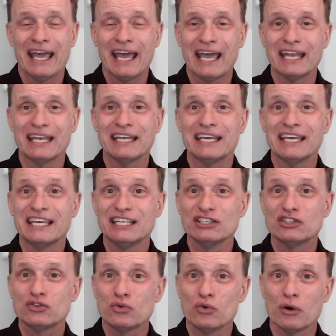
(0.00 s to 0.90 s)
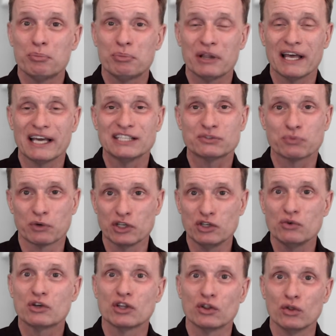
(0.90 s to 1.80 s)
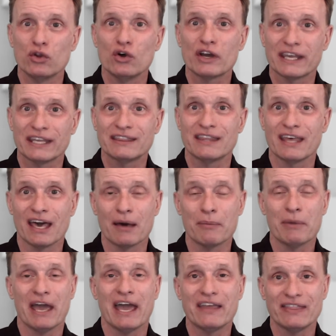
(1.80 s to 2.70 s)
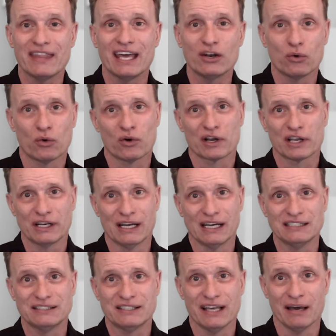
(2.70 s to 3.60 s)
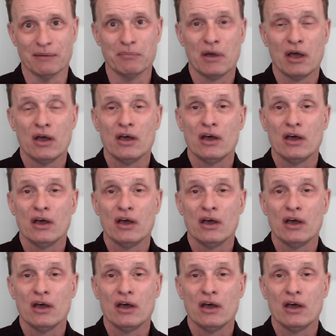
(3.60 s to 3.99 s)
and into a place where you can look at them and then organize them.